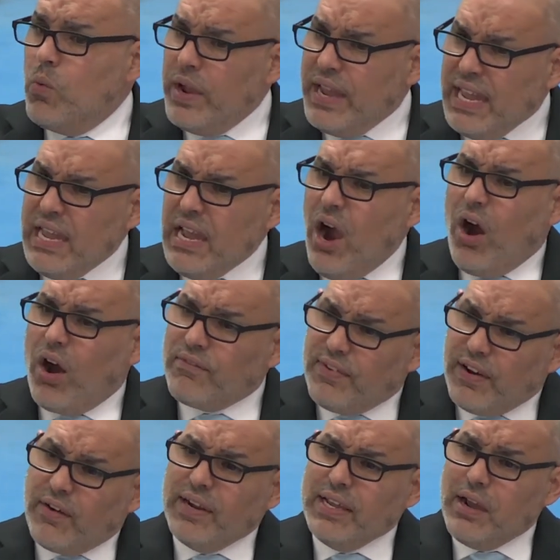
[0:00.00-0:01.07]
We
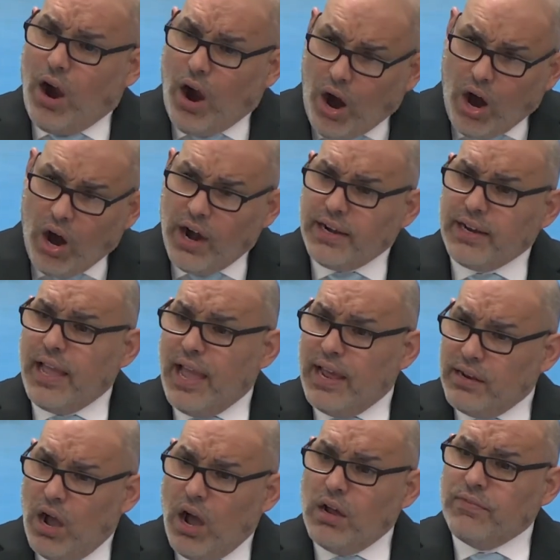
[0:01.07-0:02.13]
are very hard and